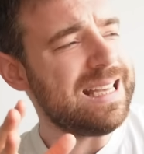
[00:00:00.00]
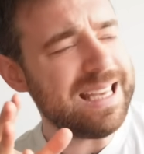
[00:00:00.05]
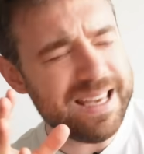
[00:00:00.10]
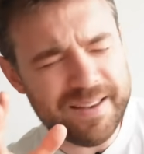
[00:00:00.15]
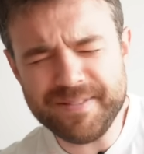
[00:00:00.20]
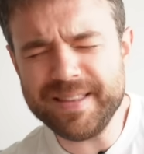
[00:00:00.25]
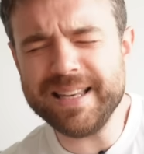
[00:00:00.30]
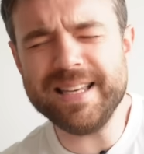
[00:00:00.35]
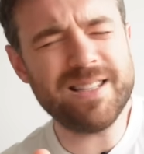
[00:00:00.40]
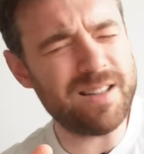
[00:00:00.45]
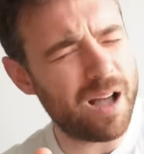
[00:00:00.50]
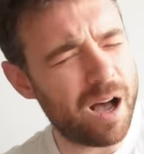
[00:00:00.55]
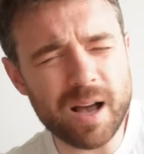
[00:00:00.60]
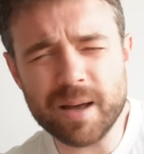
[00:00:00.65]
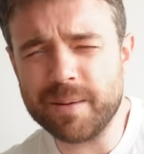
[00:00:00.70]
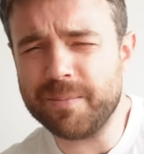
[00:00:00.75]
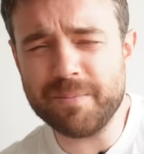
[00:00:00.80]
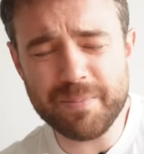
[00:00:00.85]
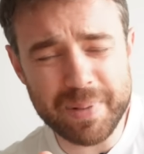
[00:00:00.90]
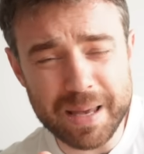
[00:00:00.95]
Give these
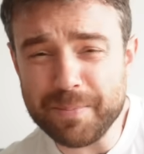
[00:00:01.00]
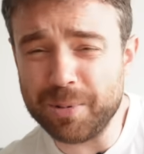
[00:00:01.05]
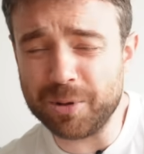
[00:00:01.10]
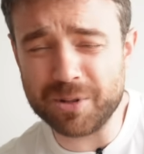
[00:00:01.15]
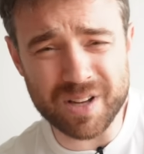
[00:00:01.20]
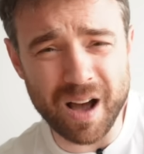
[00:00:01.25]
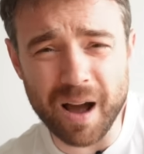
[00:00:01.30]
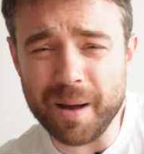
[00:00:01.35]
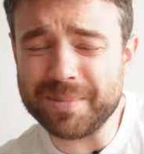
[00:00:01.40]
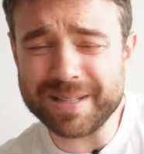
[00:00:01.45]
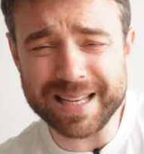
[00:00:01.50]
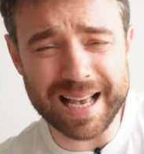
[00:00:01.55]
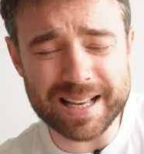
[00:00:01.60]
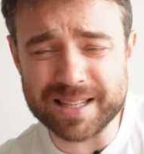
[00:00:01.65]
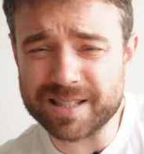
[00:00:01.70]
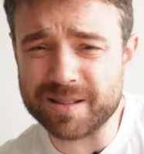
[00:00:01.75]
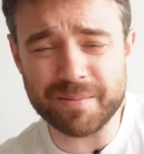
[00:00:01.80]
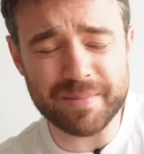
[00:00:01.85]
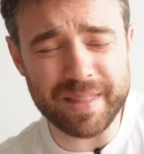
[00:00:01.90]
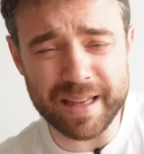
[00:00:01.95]
time people time to
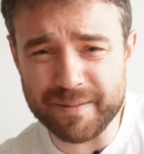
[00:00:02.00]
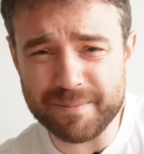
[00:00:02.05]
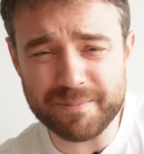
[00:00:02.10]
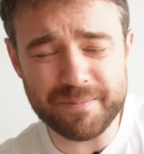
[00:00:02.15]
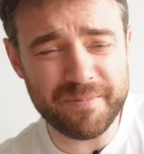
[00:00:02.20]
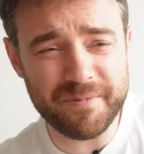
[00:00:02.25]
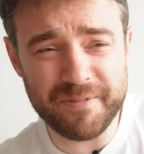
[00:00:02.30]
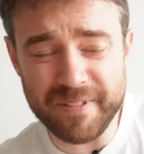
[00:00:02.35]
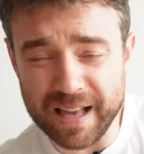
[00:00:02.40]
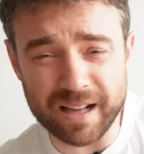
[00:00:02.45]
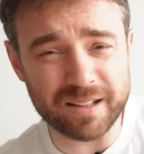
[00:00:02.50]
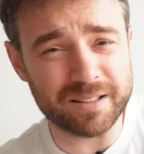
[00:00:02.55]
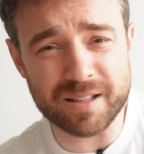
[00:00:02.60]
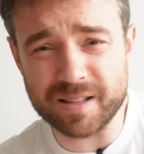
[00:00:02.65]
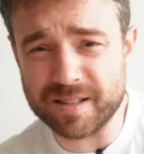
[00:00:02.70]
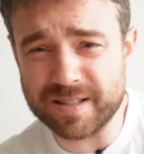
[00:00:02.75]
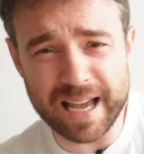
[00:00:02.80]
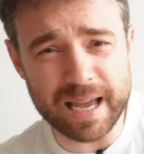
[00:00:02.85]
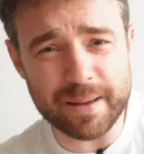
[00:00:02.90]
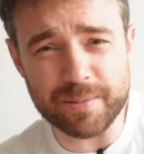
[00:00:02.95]
get some their feet under
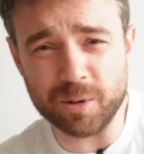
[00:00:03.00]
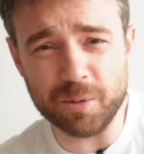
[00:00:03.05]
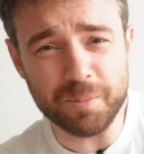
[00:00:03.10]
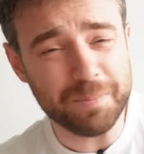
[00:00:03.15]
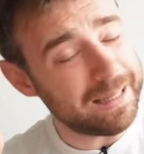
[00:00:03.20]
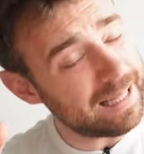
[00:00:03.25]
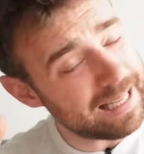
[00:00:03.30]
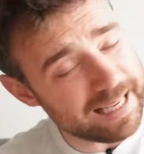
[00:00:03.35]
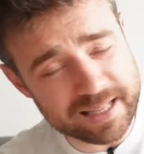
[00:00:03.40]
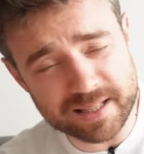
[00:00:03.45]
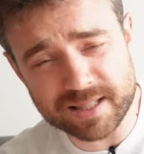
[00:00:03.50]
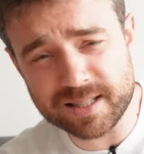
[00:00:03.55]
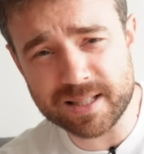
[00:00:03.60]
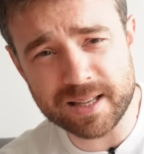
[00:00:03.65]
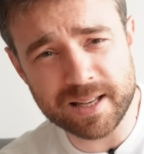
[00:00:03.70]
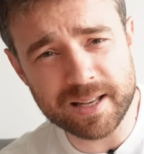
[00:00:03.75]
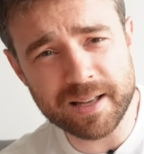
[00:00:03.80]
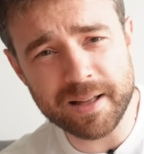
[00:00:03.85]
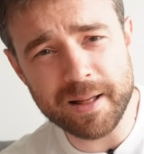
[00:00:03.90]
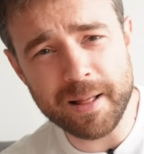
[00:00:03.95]
the table,
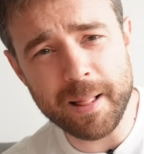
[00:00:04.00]
please.